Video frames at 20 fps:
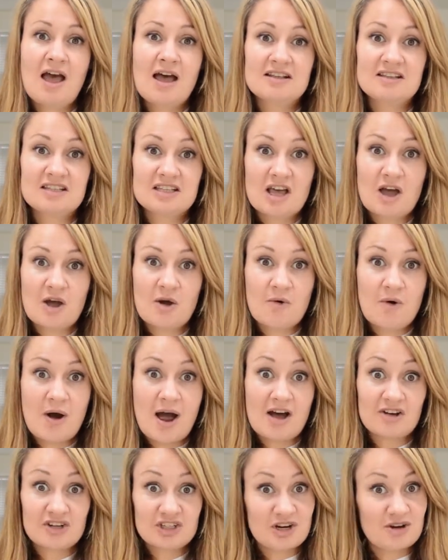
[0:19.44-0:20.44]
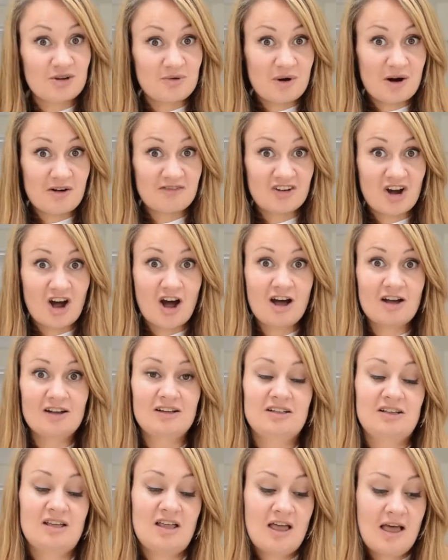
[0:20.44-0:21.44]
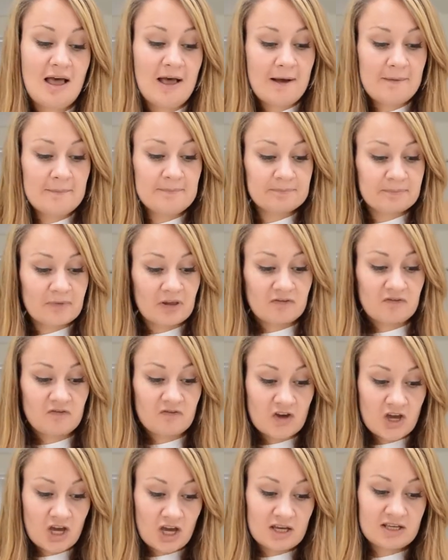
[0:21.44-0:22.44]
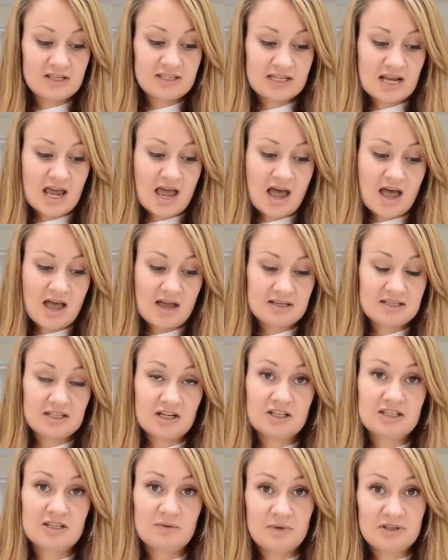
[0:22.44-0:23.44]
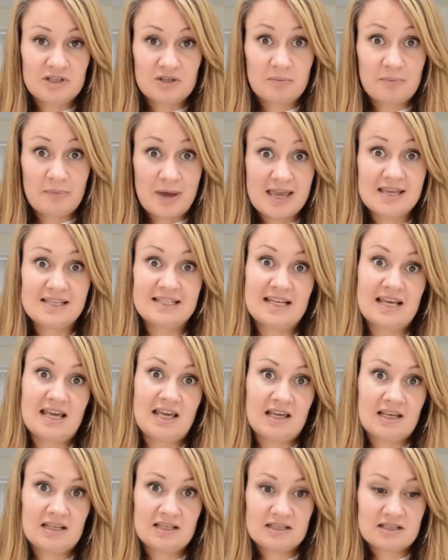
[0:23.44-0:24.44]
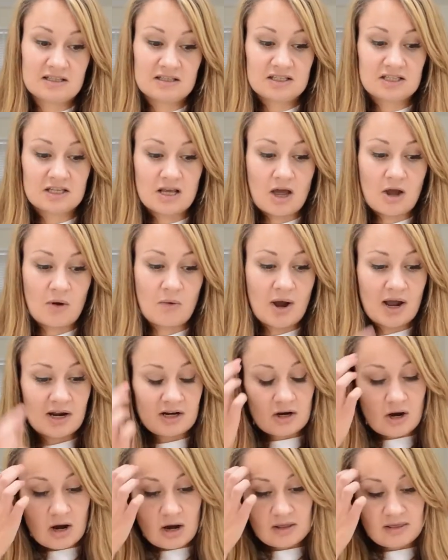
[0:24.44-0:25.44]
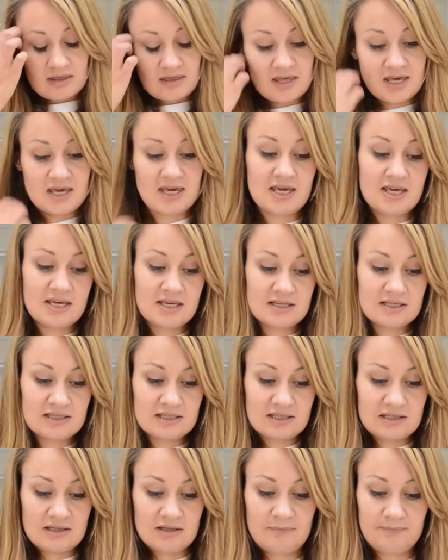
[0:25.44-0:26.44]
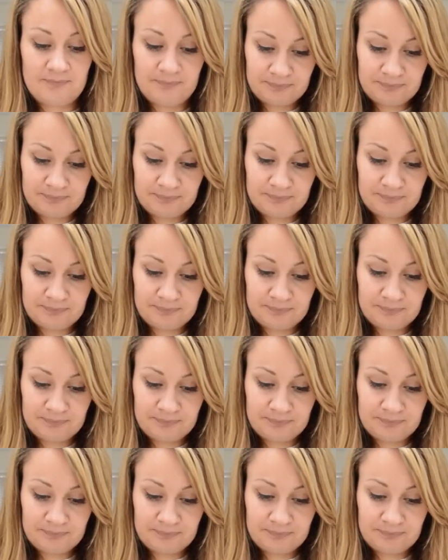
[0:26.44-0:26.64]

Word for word: So I'll show you what I've got. First I started with some basics. So I got these